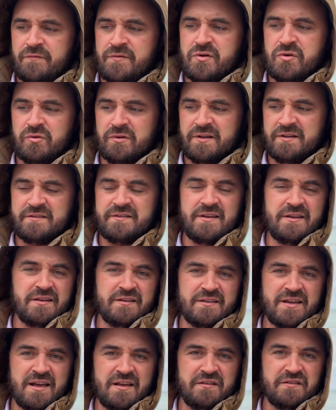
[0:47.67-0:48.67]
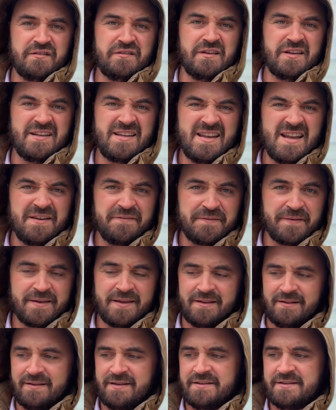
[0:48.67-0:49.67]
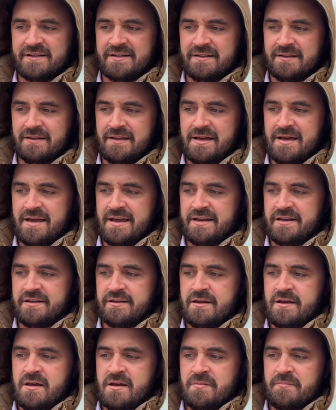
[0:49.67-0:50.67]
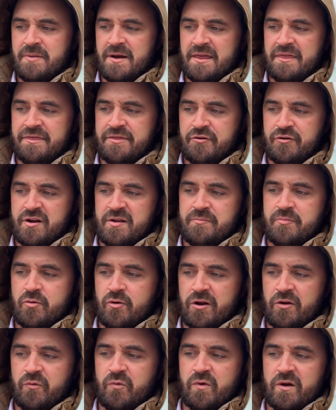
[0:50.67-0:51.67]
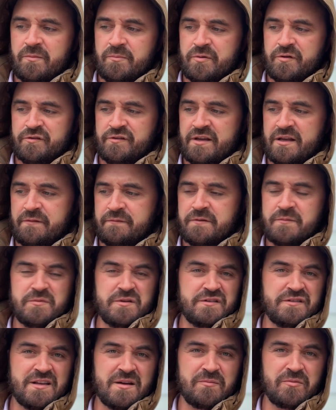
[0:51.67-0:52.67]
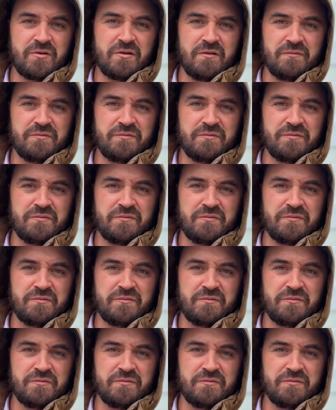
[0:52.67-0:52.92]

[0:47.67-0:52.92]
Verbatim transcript: new listings has significantly declined by 30.1% from December of